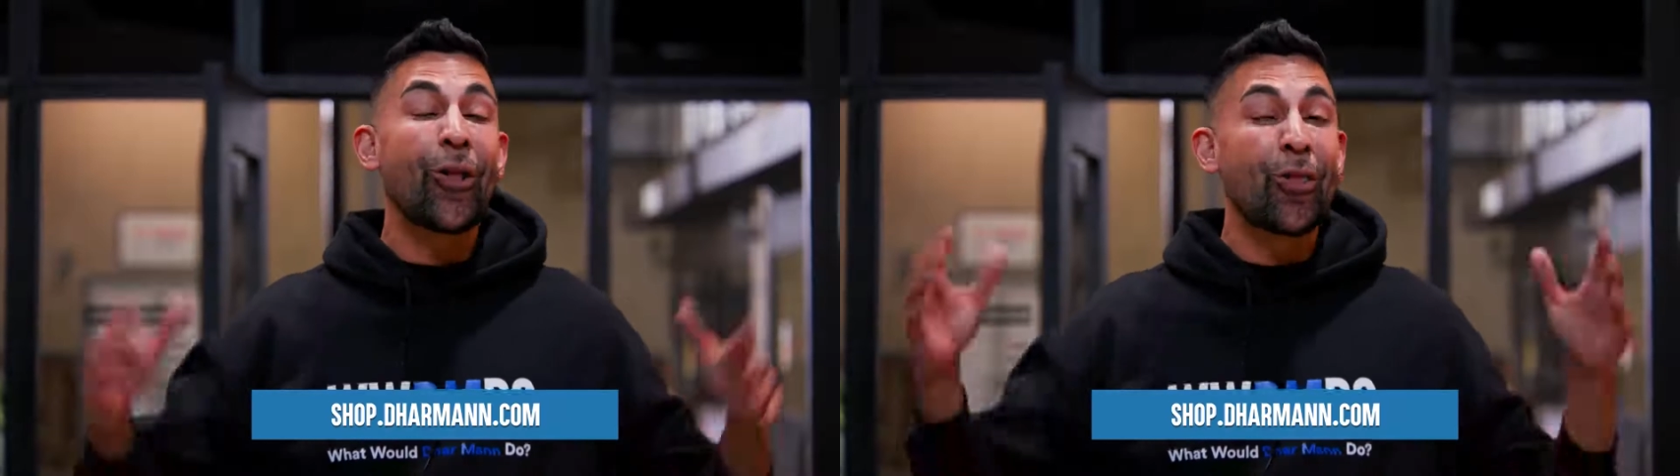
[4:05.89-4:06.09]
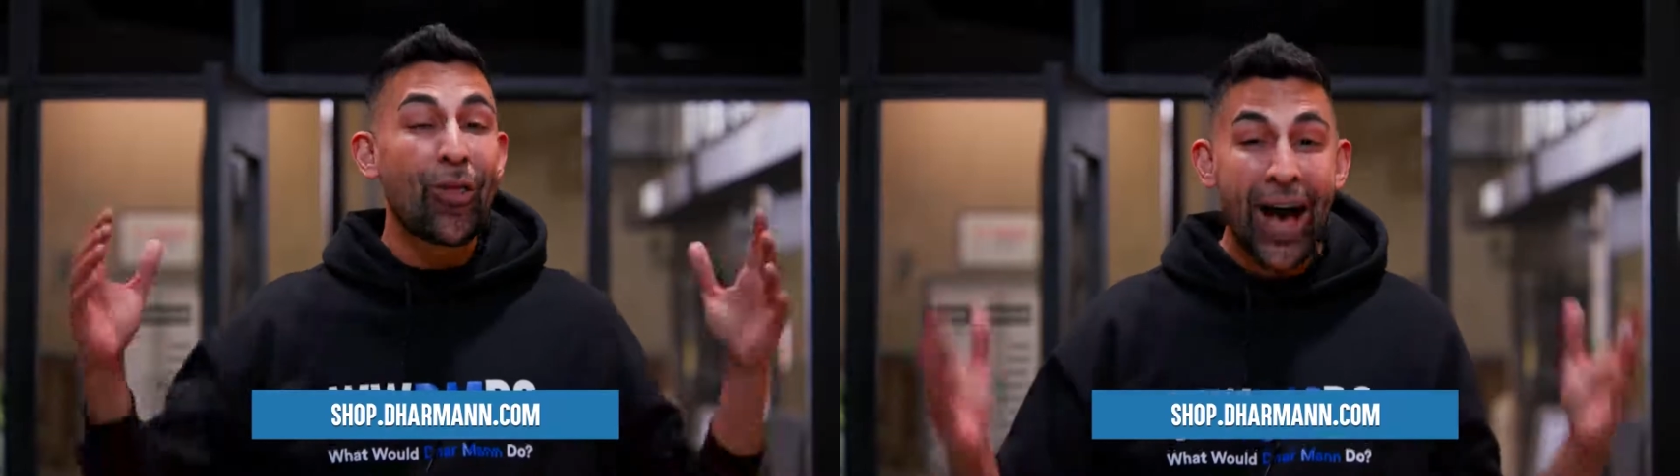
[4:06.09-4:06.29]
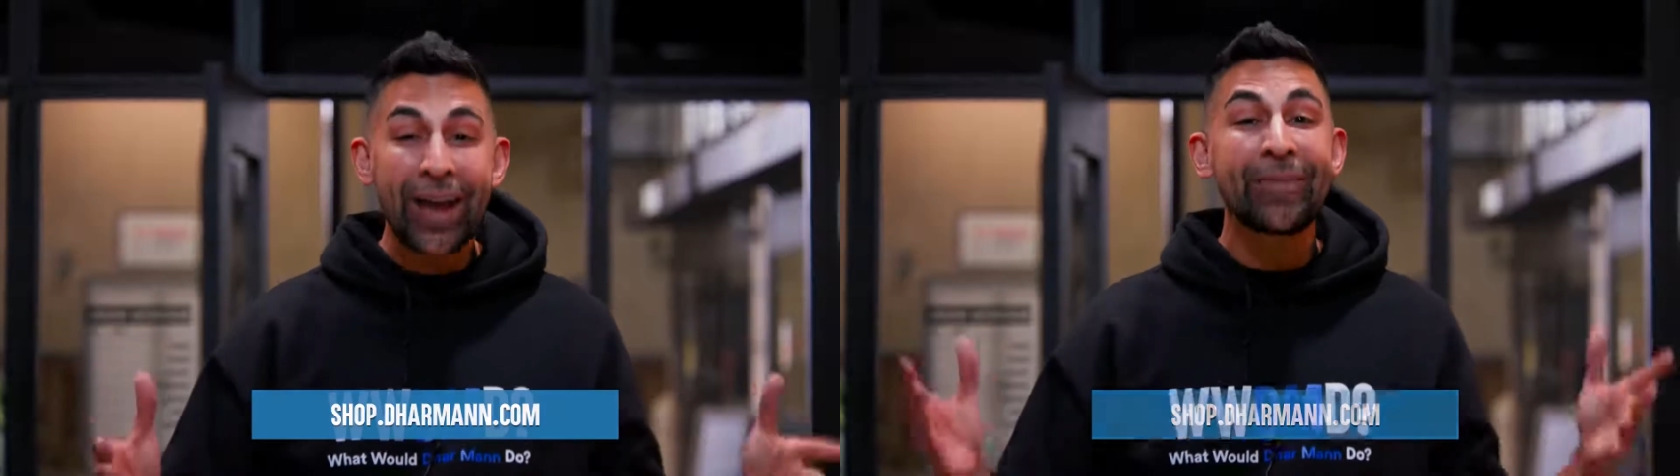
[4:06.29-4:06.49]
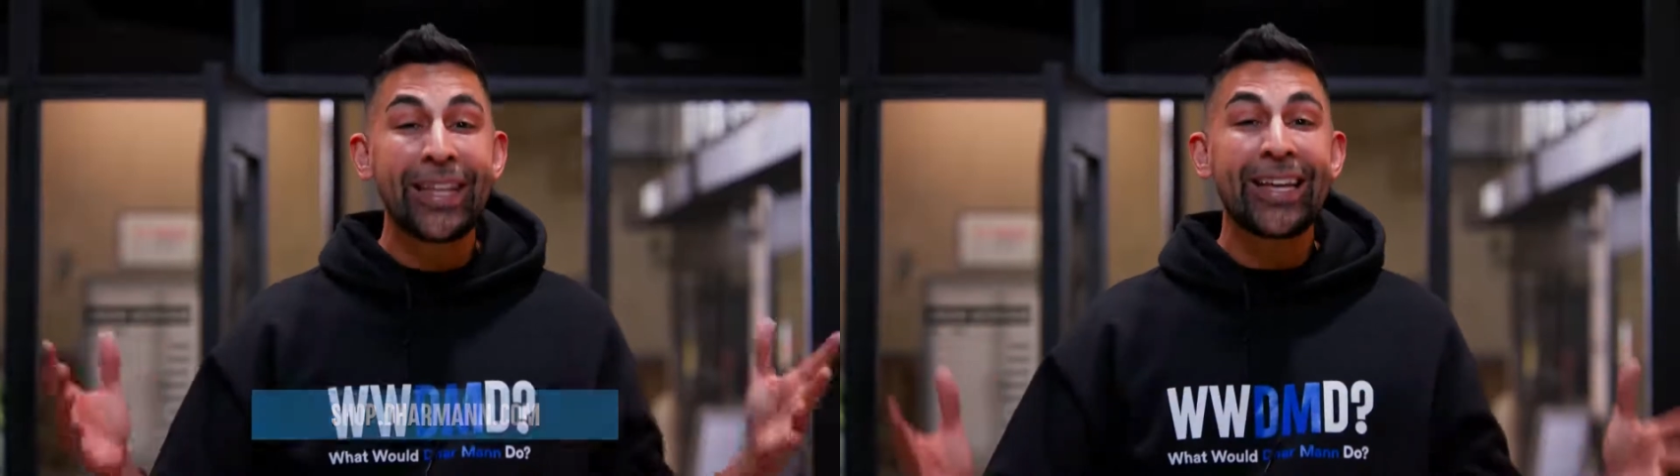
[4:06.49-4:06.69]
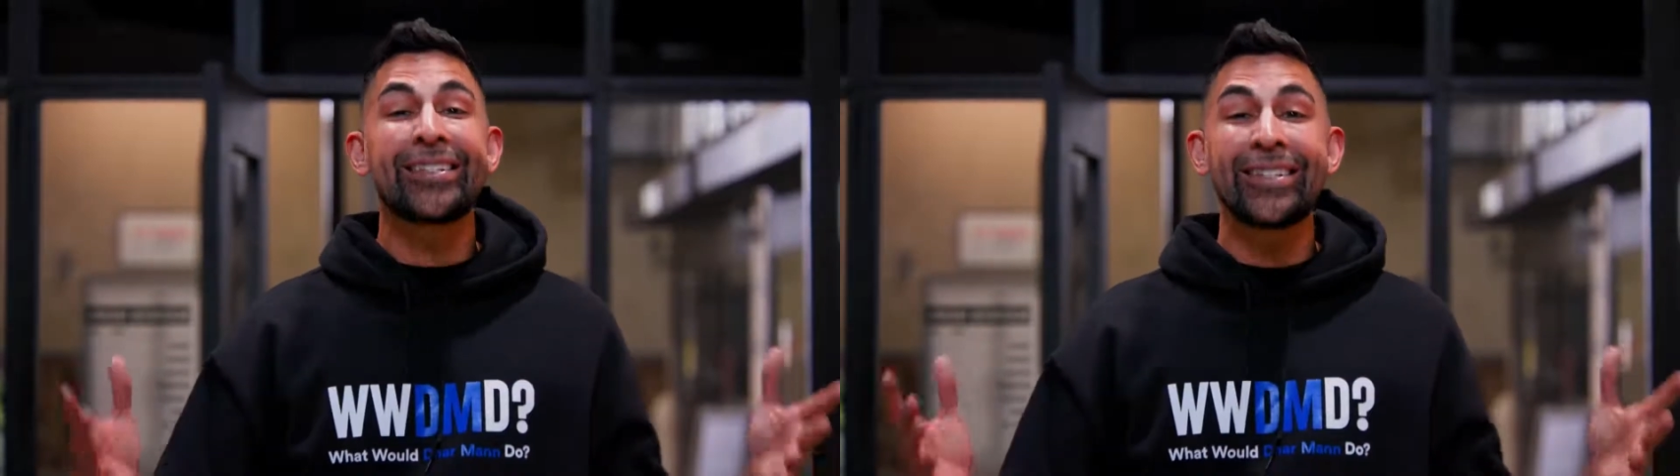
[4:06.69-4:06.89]
A lot of
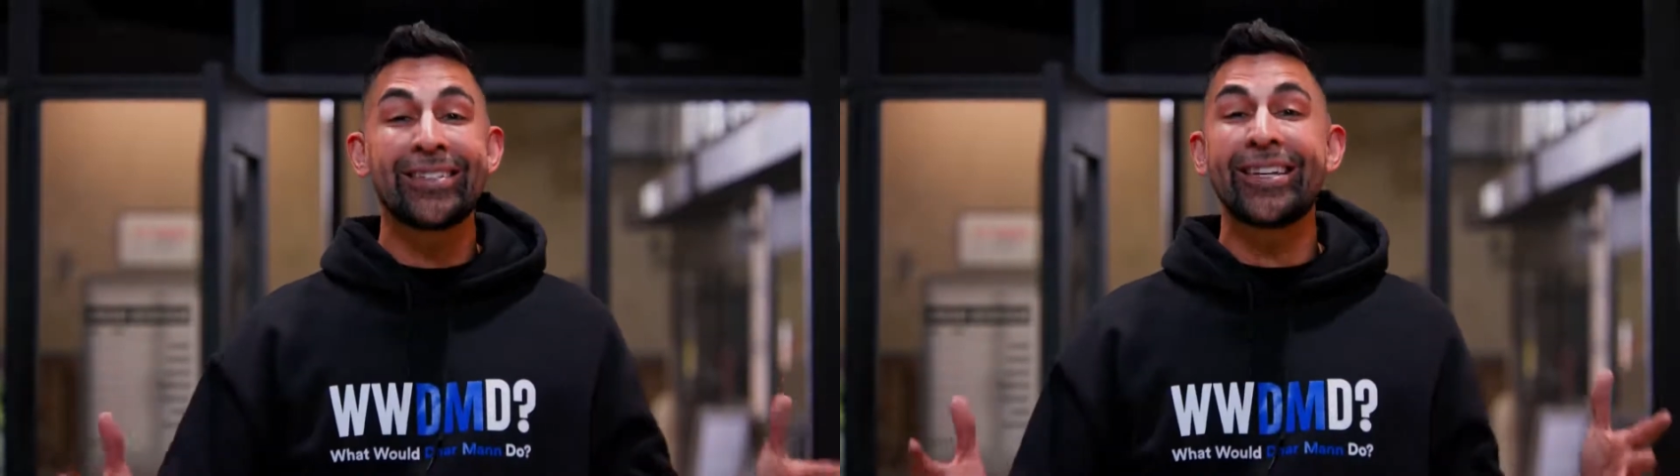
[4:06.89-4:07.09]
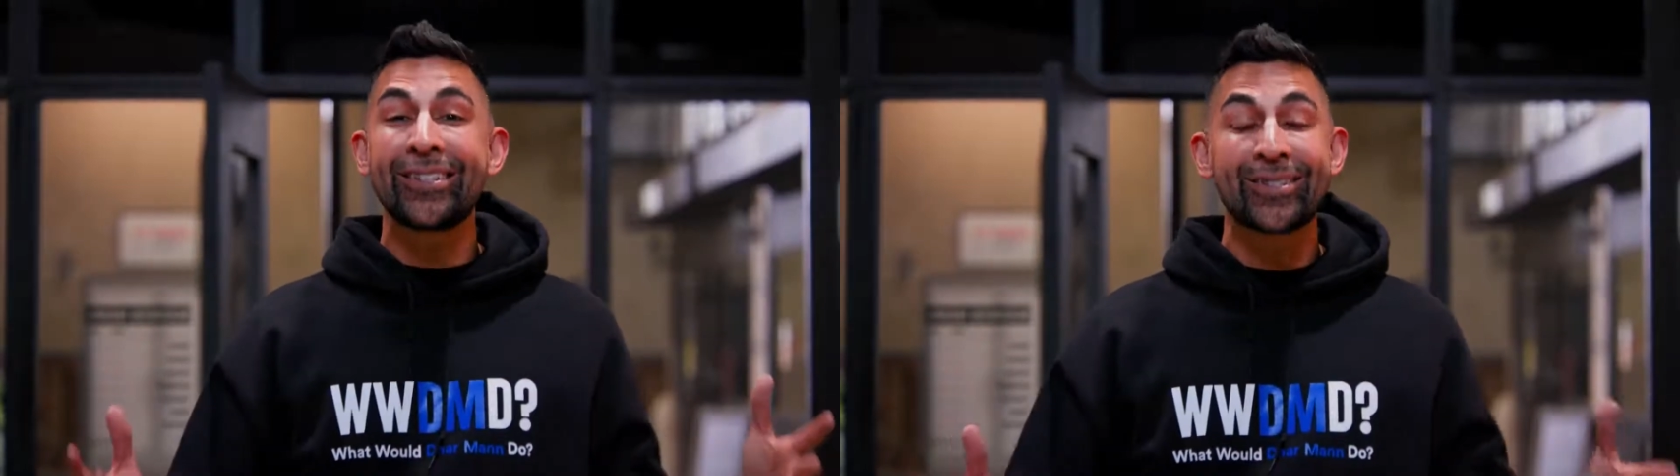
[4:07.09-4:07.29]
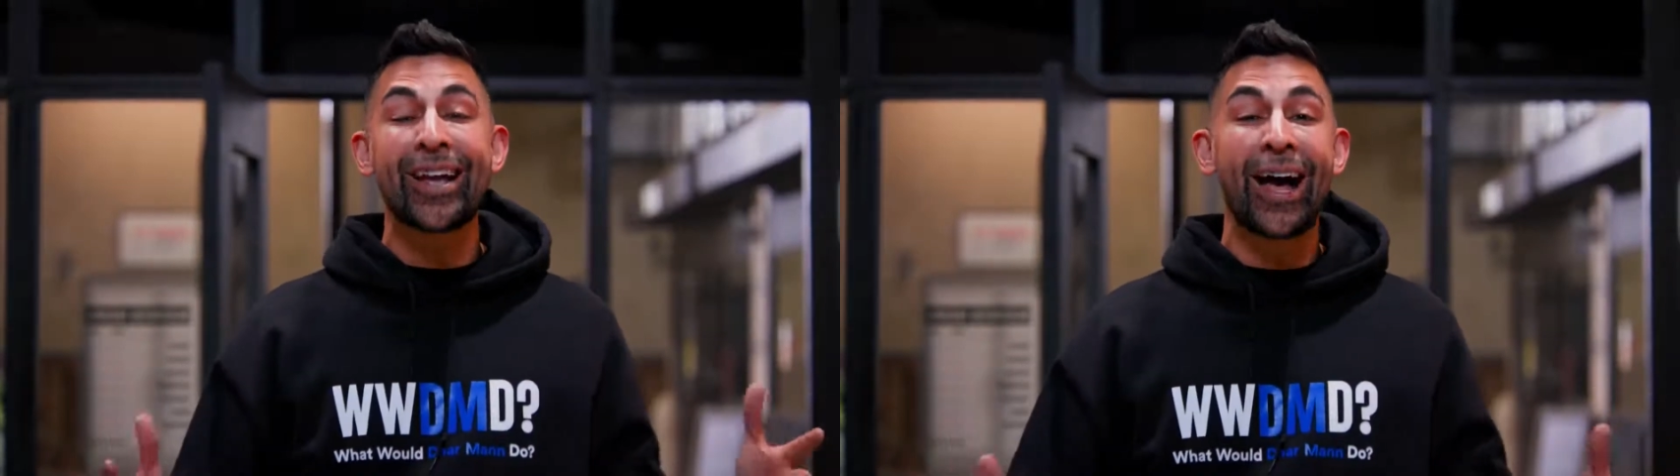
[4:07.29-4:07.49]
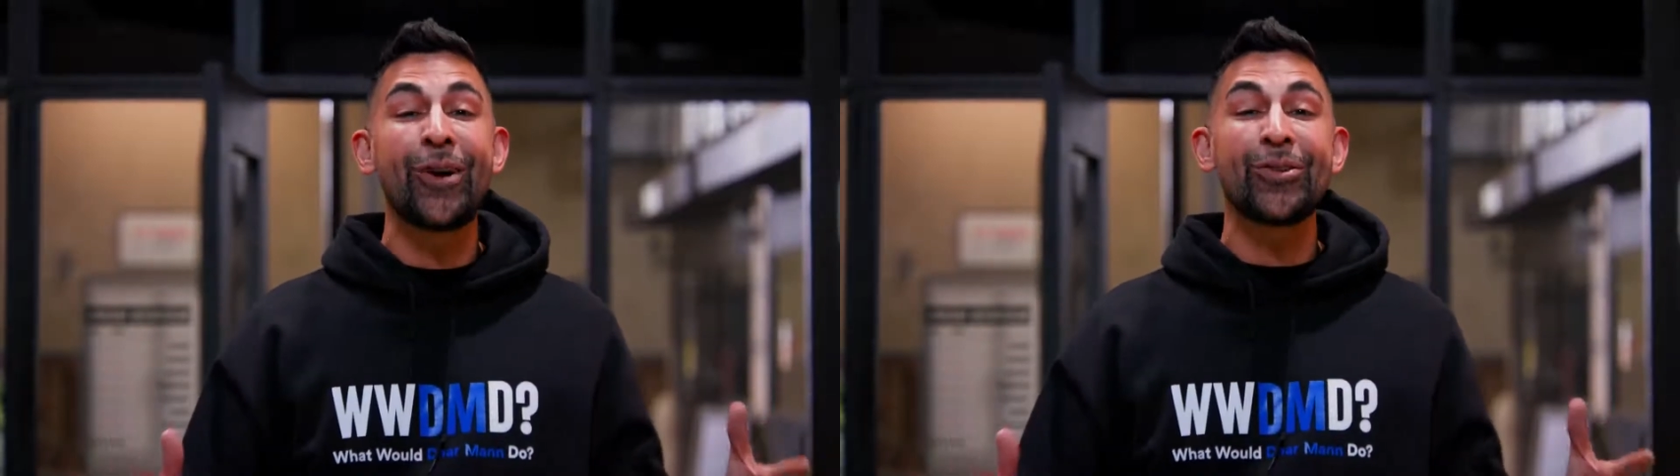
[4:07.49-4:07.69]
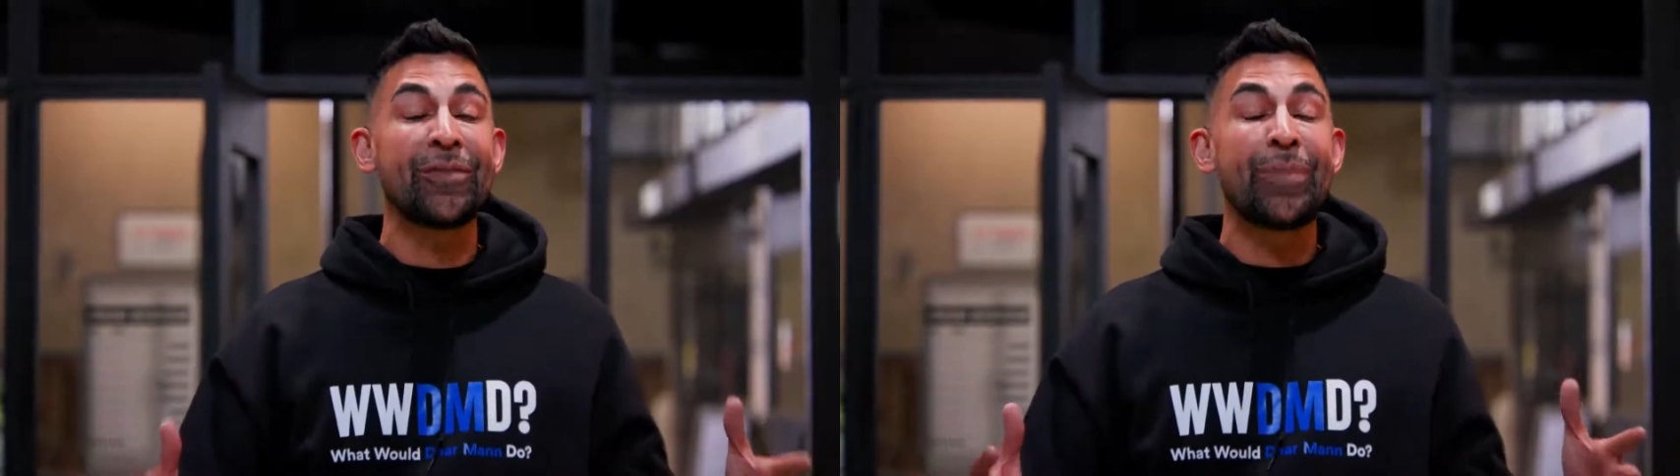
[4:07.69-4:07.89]
the existing styles have